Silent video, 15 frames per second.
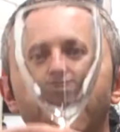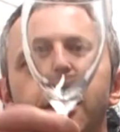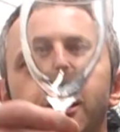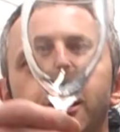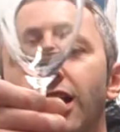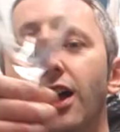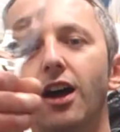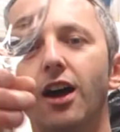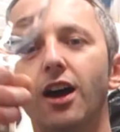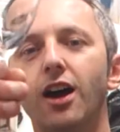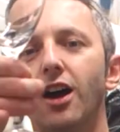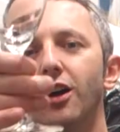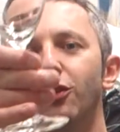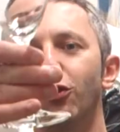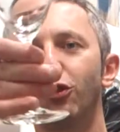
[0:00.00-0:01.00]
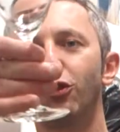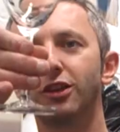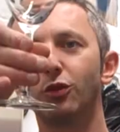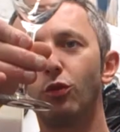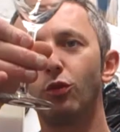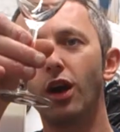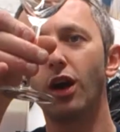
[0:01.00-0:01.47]
a
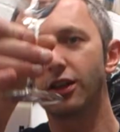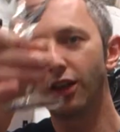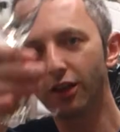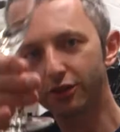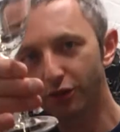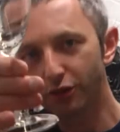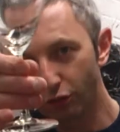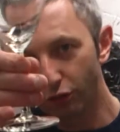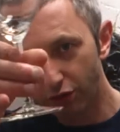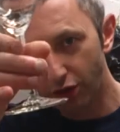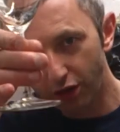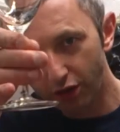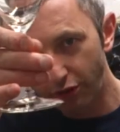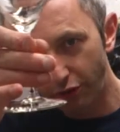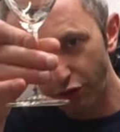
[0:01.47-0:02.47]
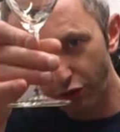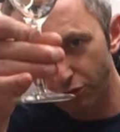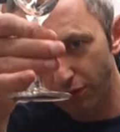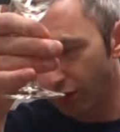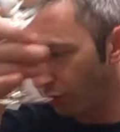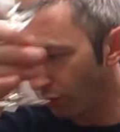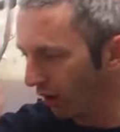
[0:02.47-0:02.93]
little wine glass. I don't review
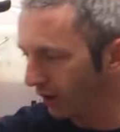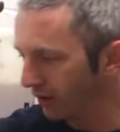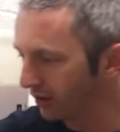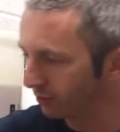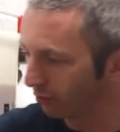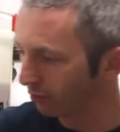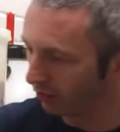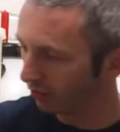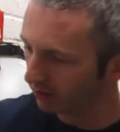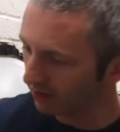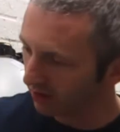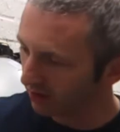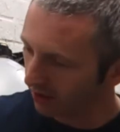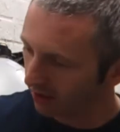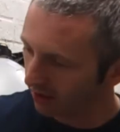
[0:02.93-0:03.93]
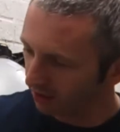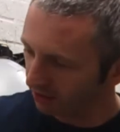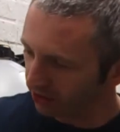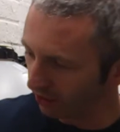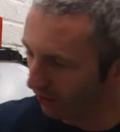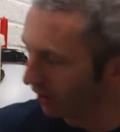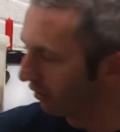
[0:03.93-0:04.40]
many wines, but it's
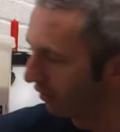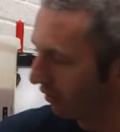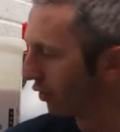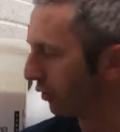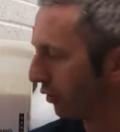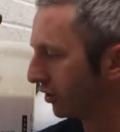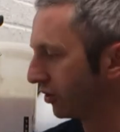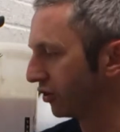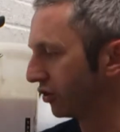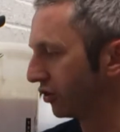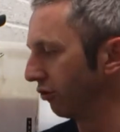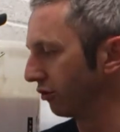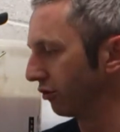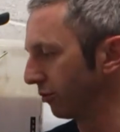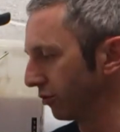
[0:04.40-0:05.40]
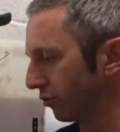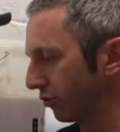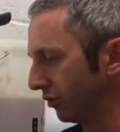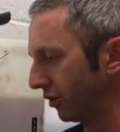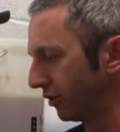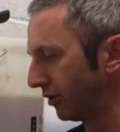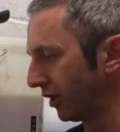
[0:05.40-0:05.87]
not really a review as such. I'm just going
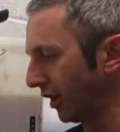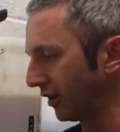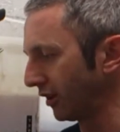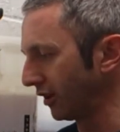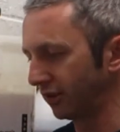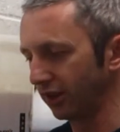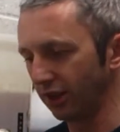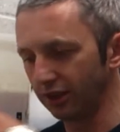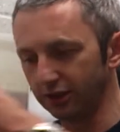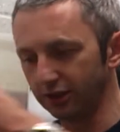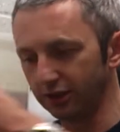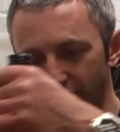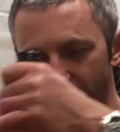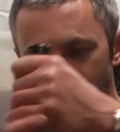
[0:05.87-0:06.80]
to taste it, and